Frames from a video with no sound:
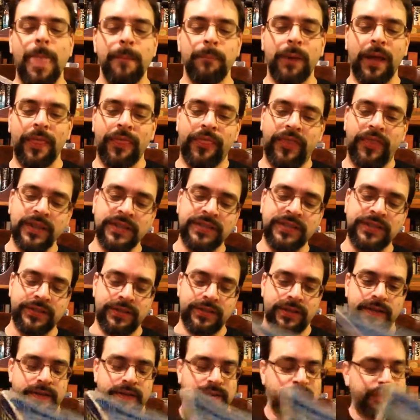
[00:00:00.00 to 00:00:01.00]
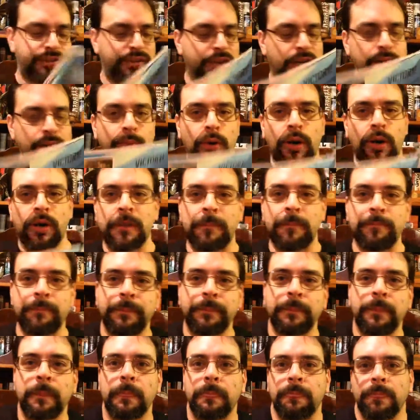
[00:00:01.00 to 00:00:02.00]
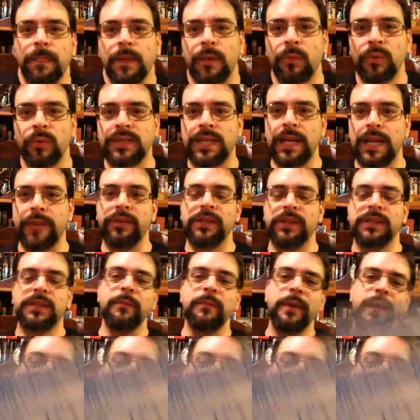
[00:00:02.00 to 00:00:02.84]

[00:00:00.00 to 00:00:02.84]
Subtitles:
But this sticker book was given to